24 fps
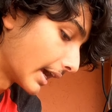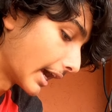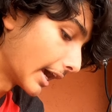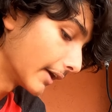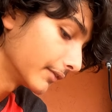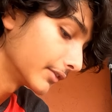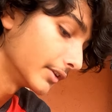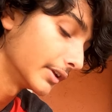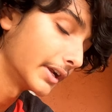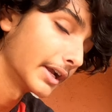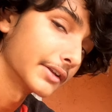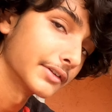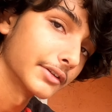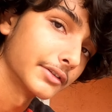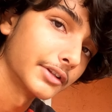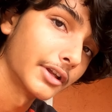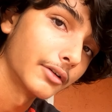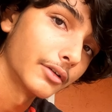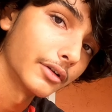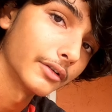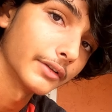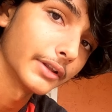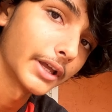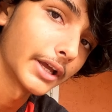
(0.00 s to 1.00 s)
after you guys are
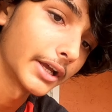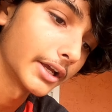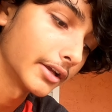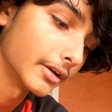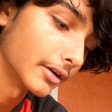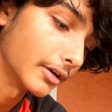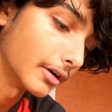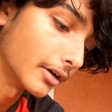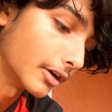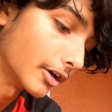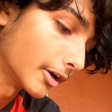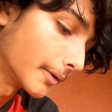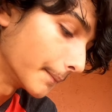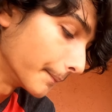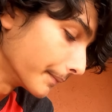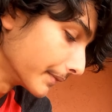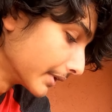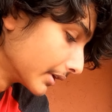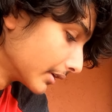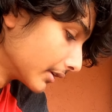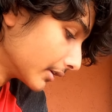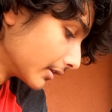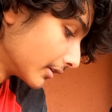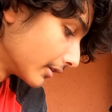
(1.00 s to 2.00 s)
done with that,
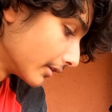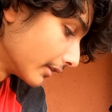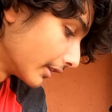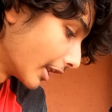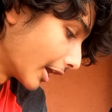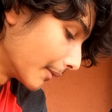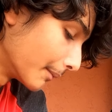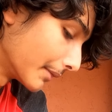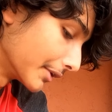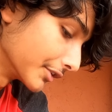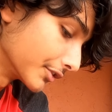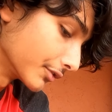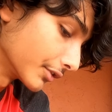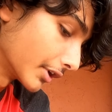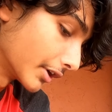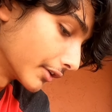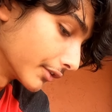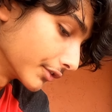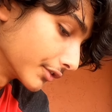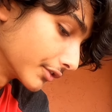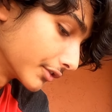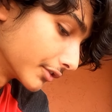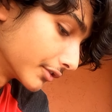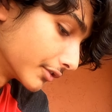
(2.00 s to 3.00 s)
not much
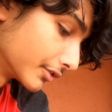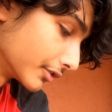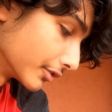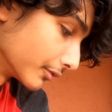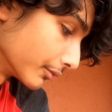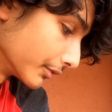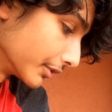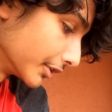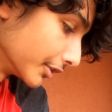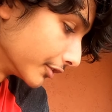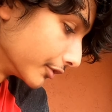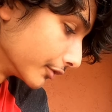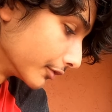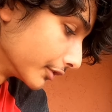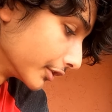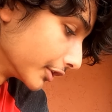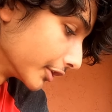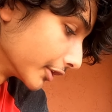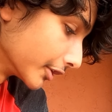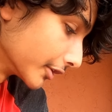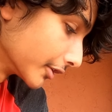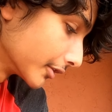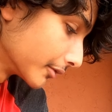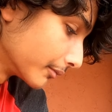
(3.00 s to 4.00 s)
else to really do
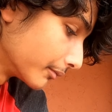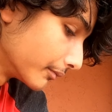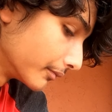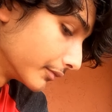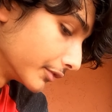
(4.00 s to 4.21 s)
here.